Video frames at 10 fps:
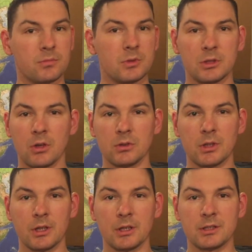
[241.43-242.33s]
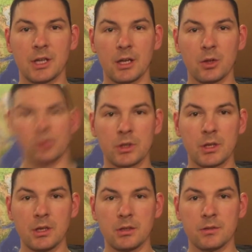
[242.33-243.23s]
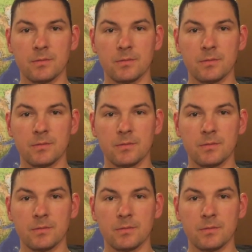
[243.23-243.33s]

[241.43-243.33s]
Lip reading: Sounds like exactly what I need.